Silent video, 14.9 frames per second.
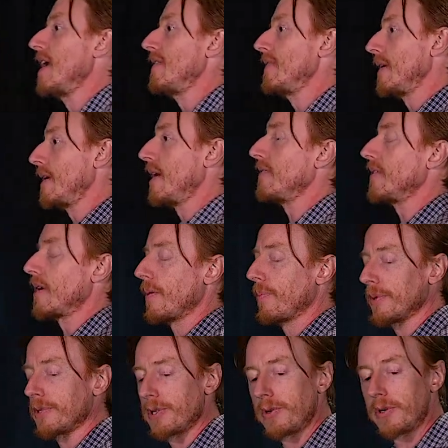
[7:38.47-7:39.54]
and then have that
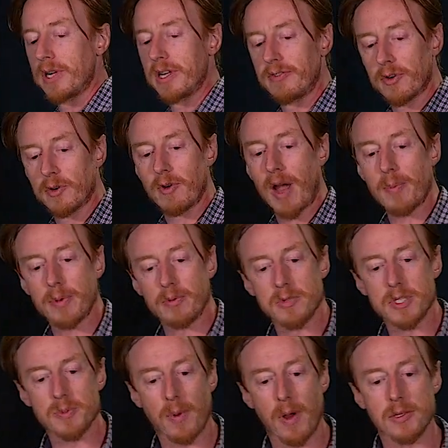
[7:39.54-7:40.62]
opportunity for rapid
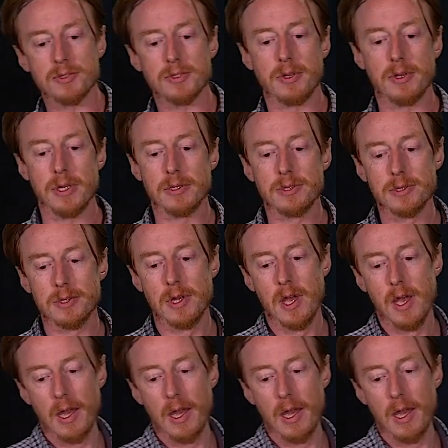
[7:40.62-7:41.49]
response to this.